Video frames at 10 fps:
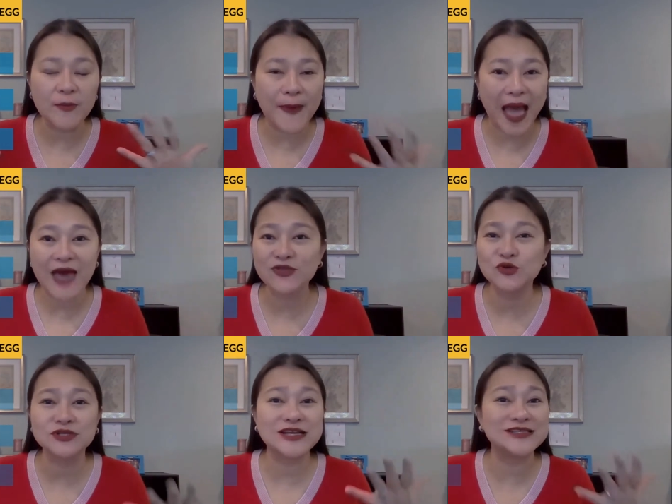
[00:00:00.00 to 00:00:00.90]
on the path
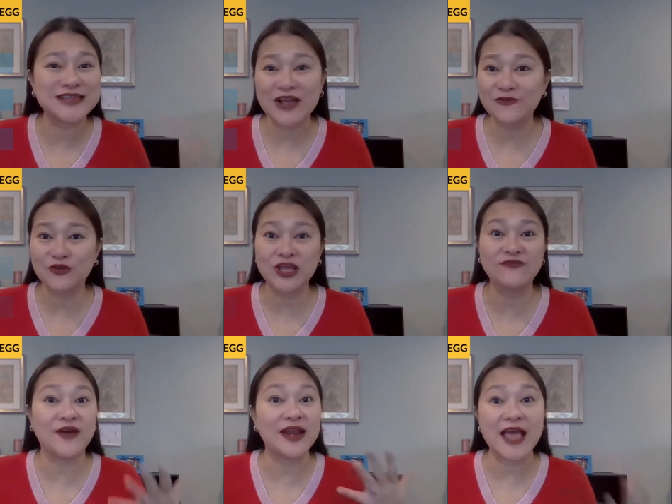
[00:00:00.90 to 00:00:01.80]
toward a debt free,
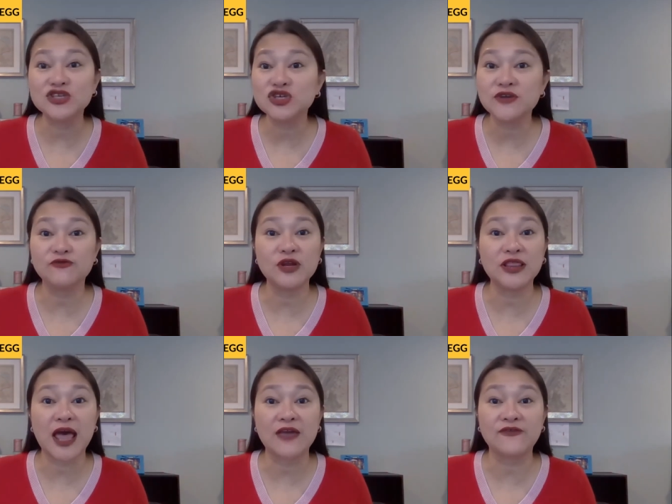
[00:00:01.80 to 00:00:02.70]
financially free
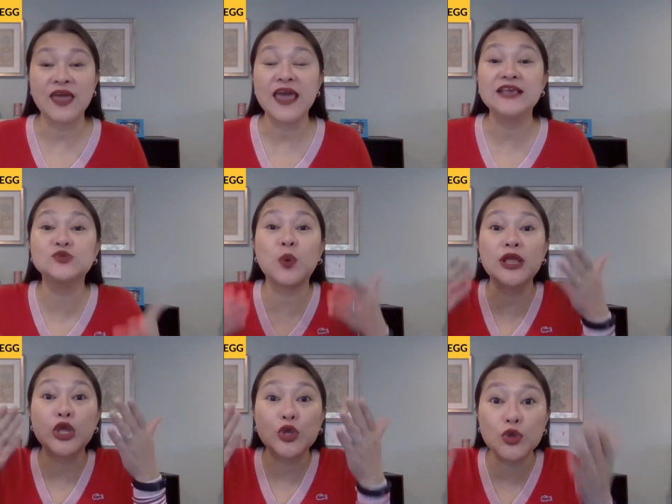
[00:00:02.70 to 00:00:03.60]
life is
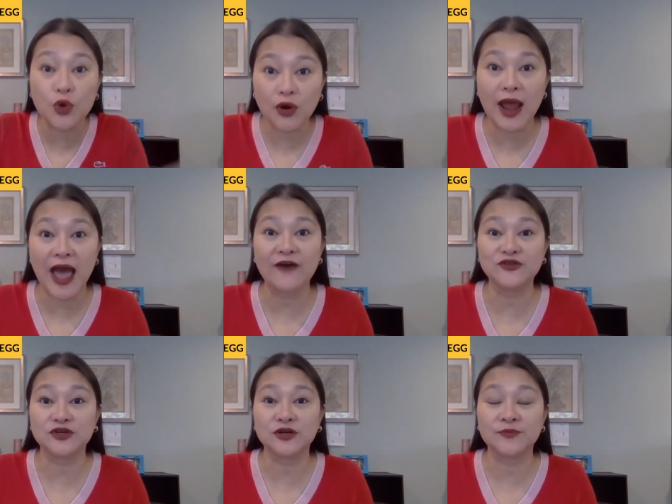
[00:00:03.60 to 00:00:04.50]
what you're
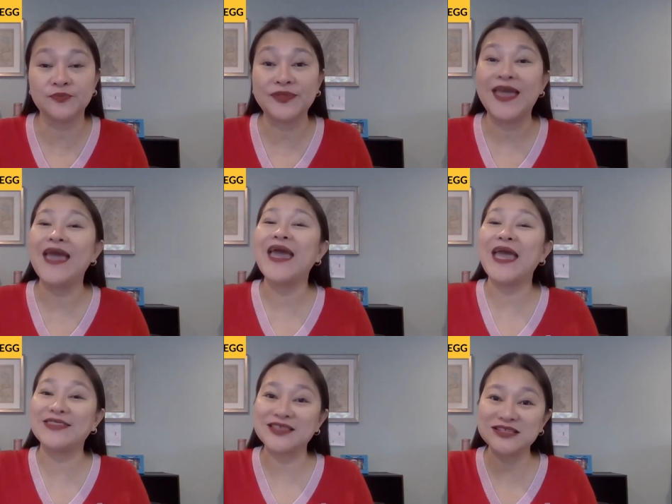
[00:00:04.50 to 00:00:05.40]
after,
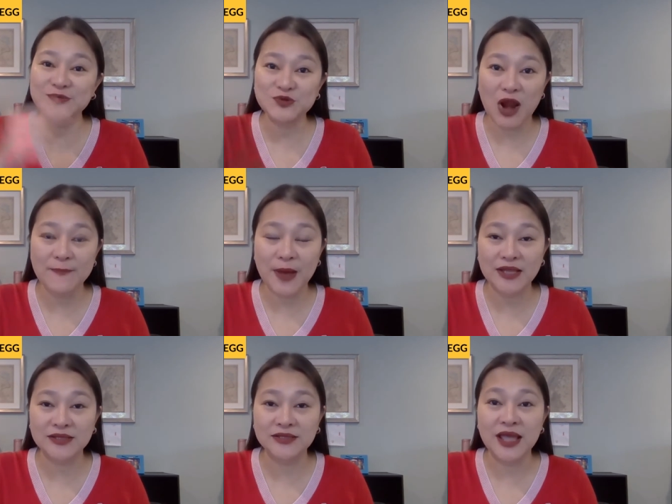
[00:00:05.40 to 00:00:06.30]
hit the subscribe
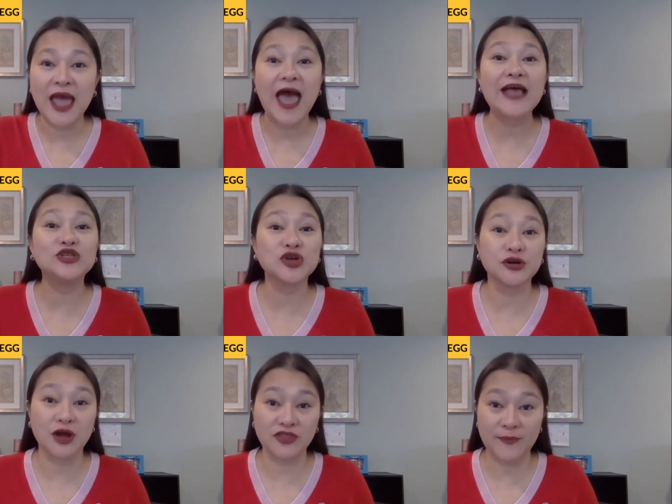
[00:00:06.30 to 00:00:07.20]
button and
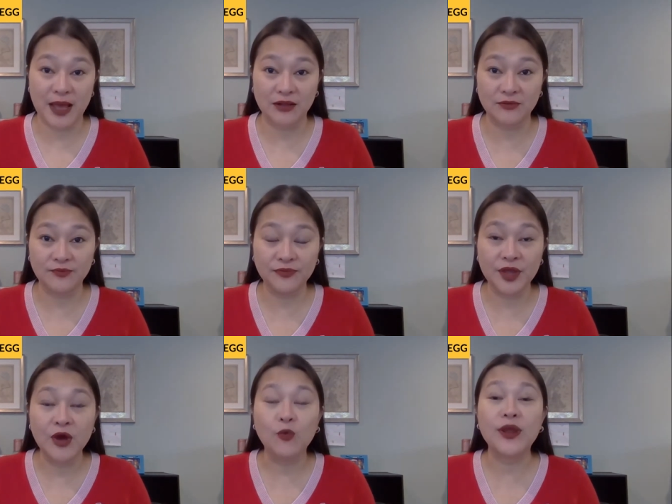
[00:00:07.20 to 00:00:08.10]
turn on the bell.
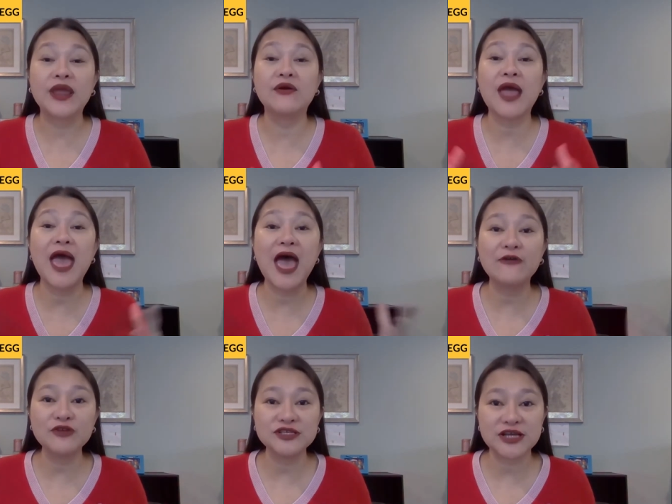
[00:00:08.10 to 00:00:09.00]
We're here
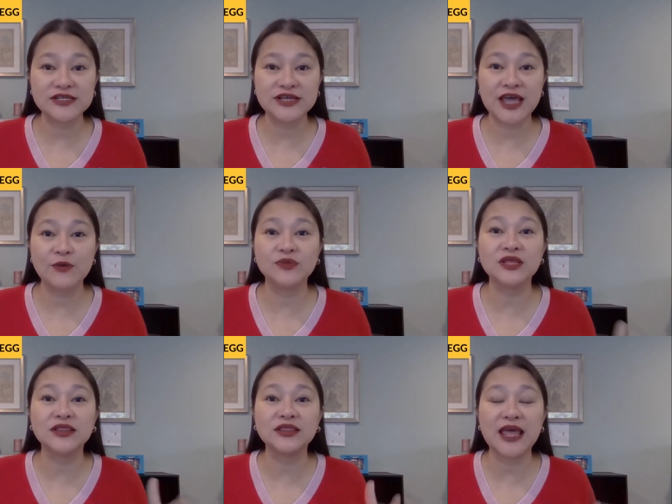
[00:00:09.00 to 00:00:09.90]
every Sunday with
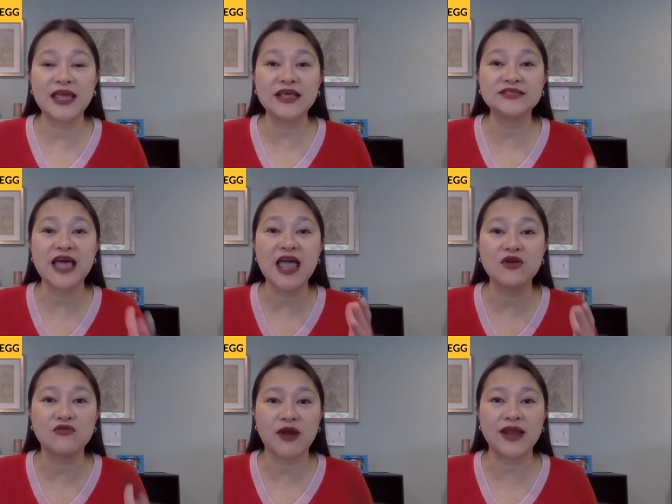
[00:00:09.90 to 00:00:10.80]
the latest
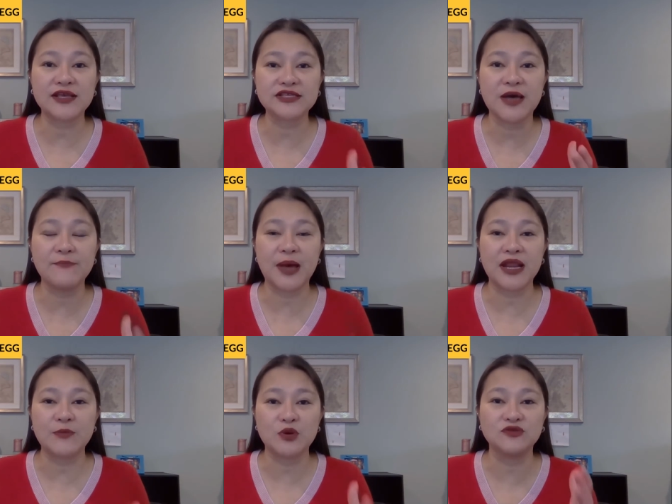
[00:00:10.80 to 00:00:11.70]
and greatest
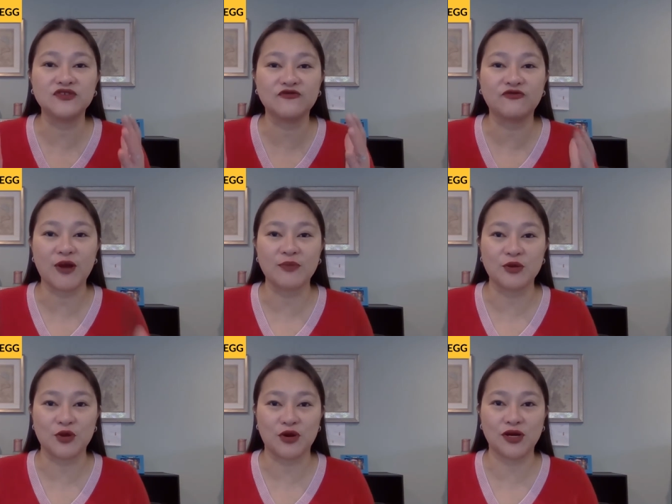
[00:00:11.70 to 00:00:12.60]
money moves from
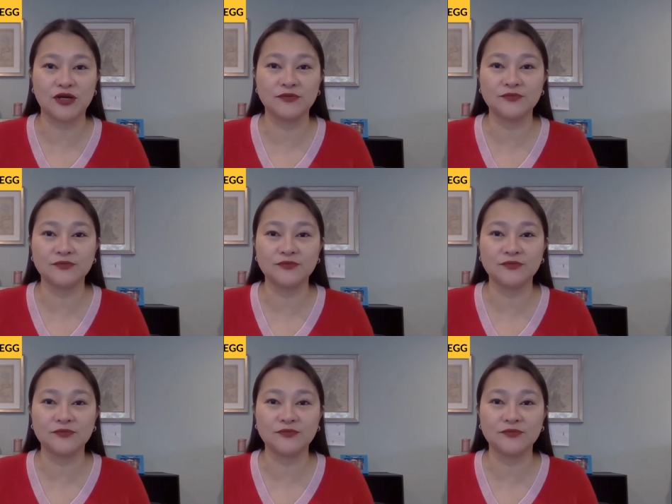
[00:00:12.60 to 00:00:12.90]
New York.